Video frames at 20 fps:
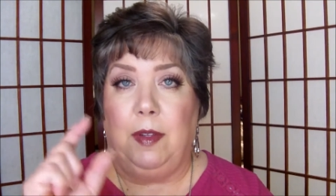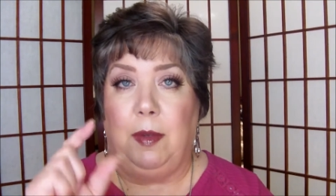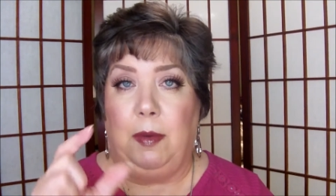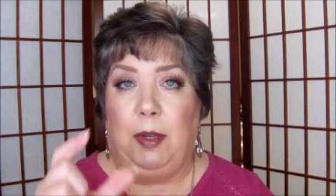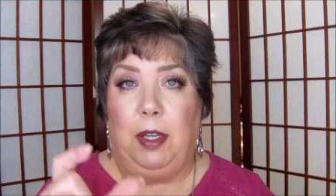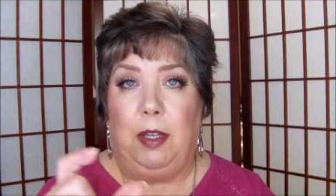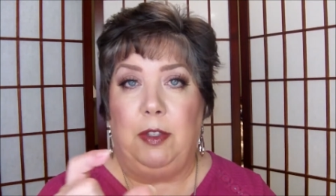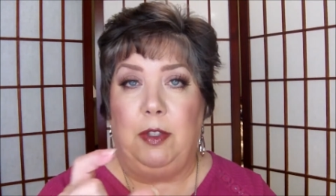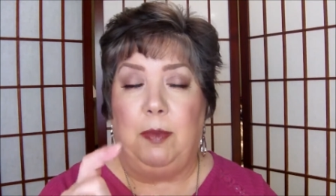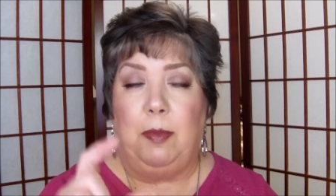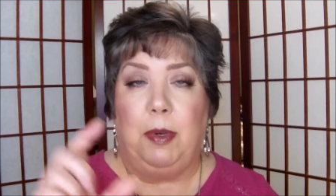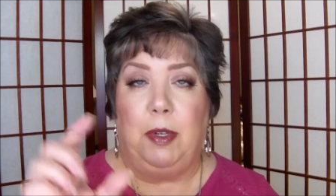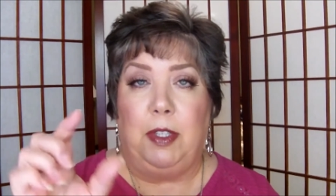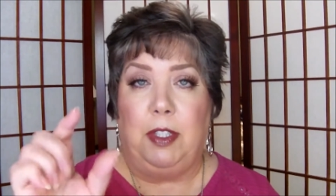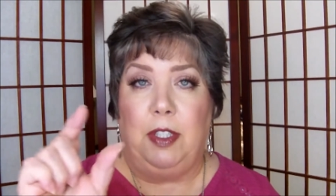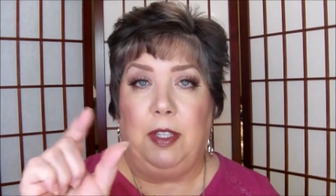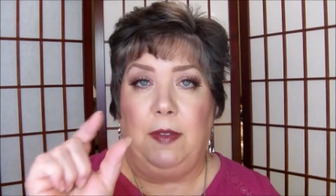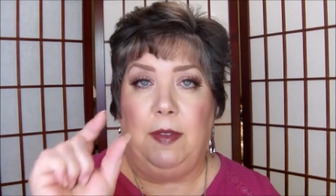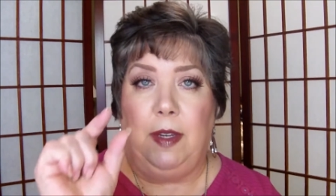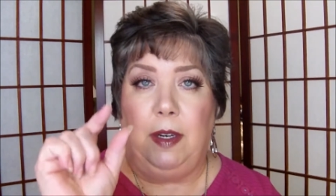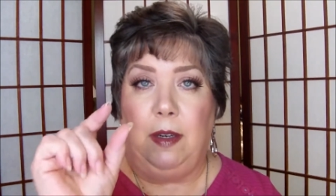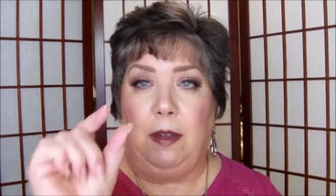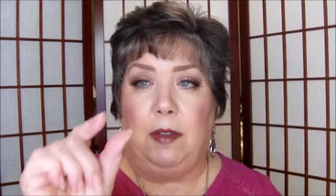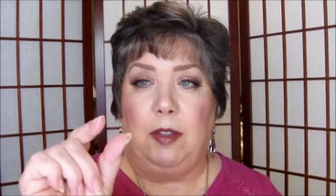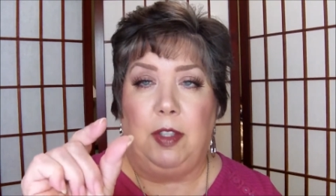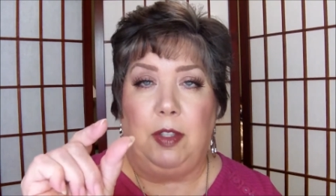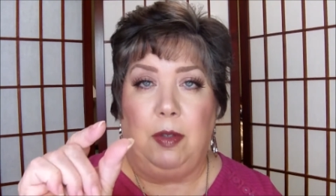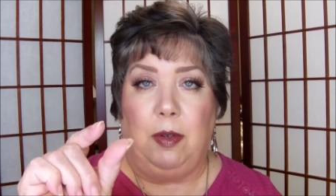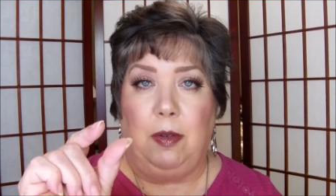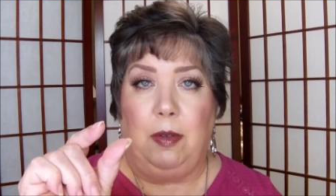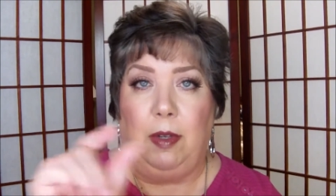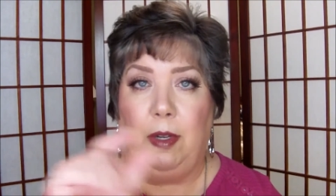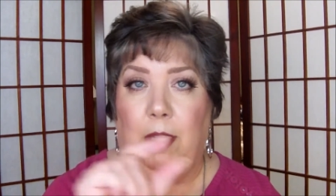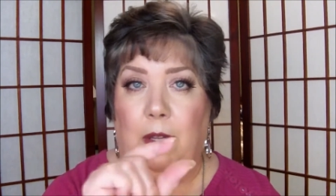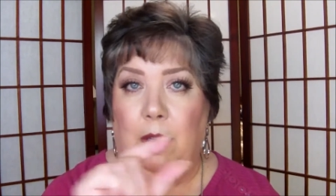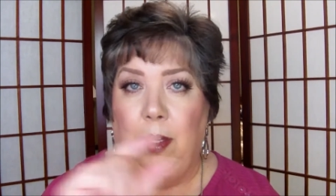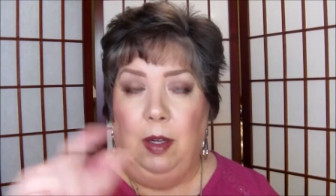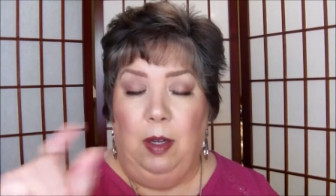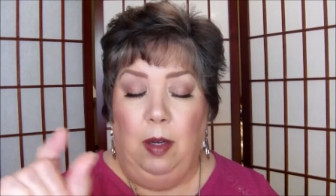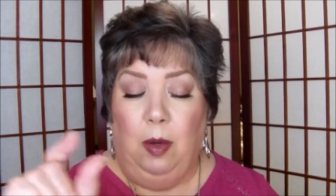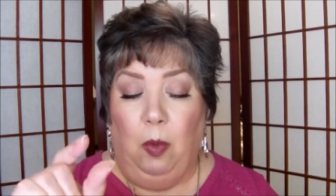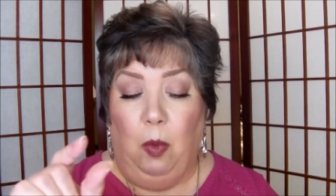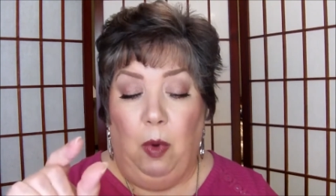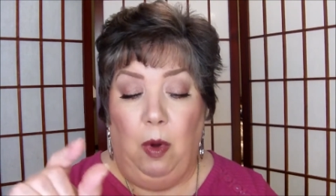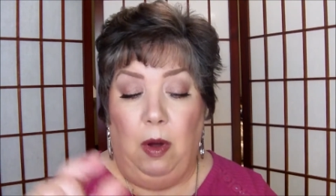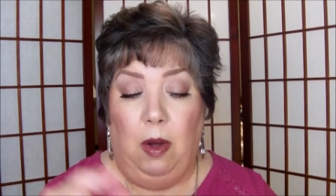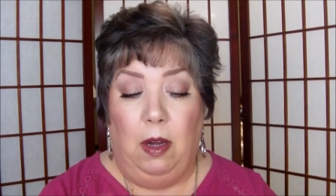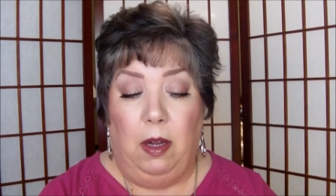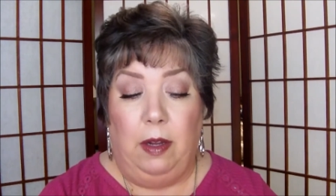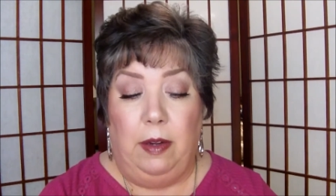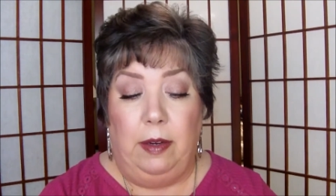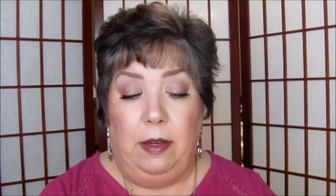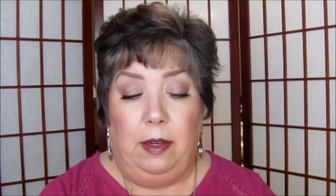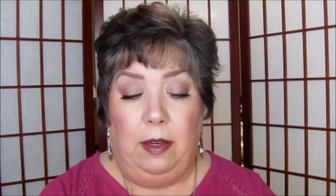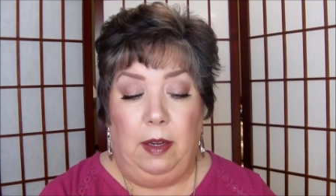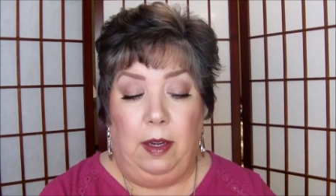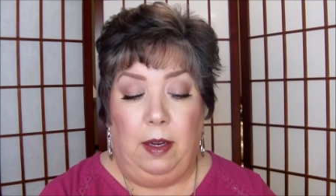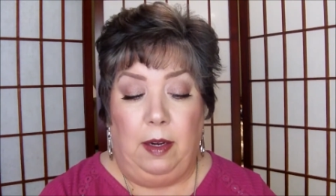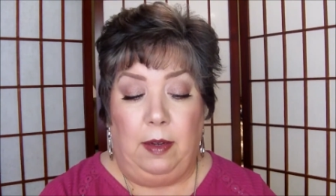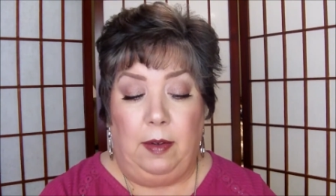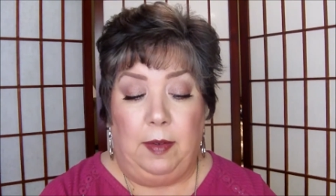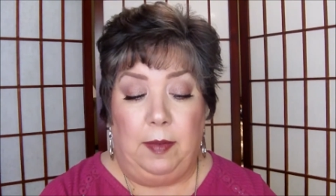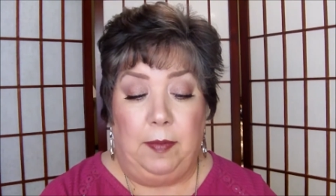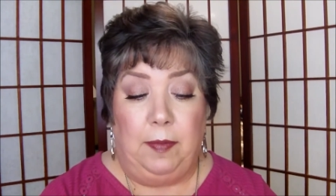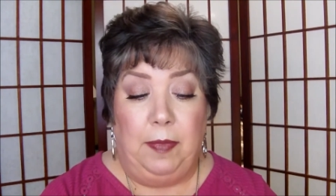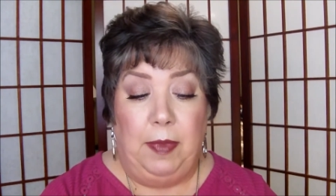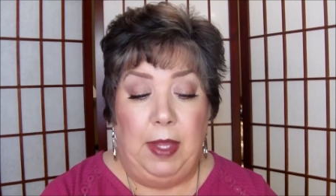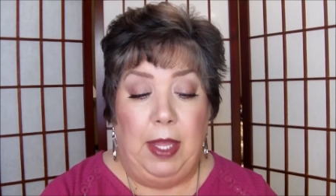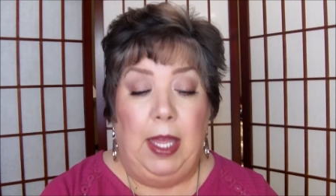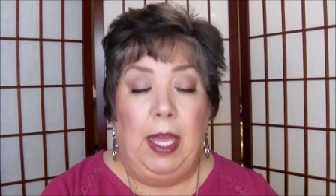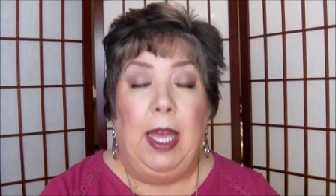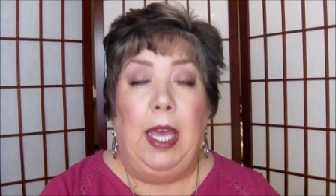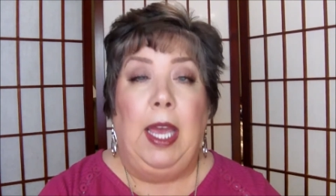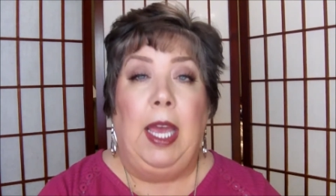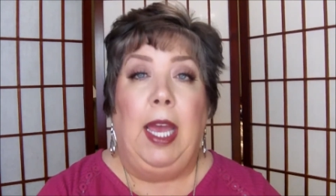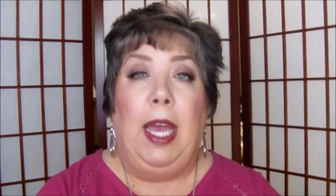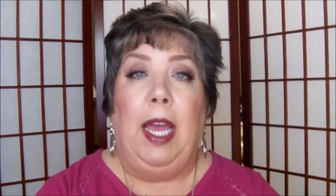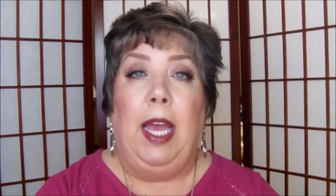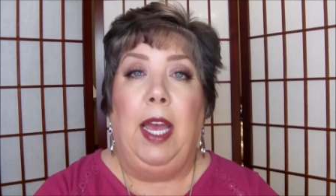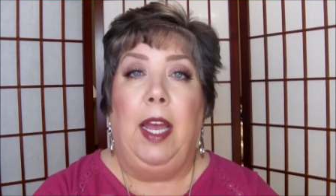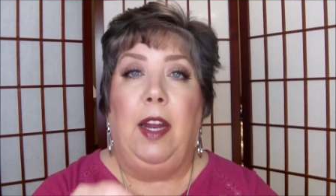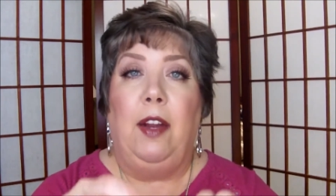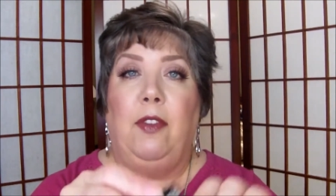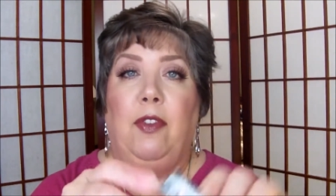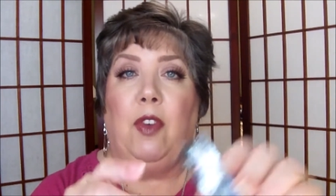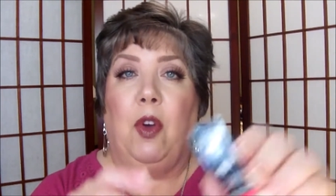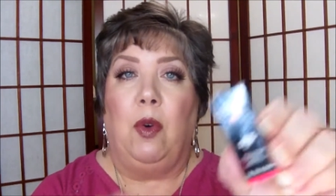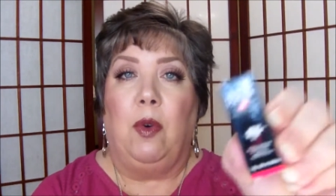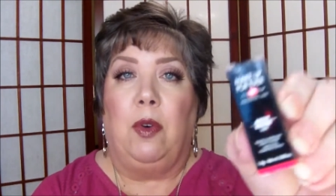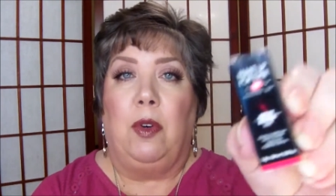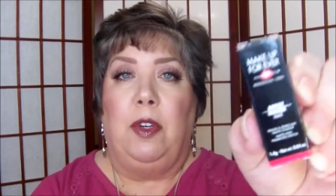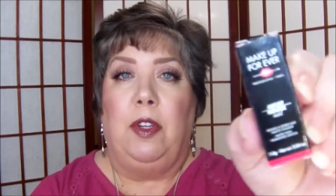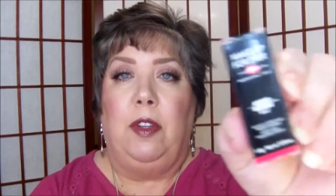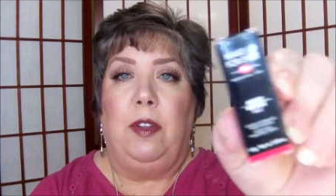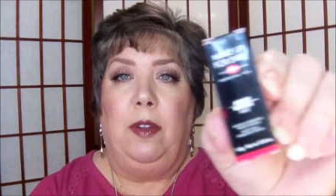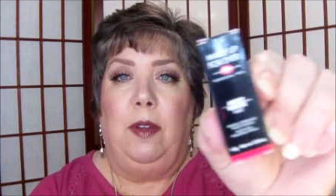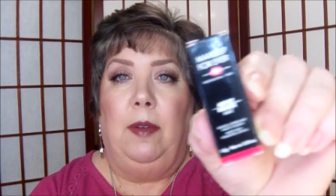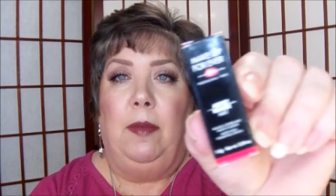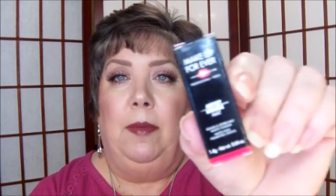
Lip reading: A huge brush on that little short wand, And of course,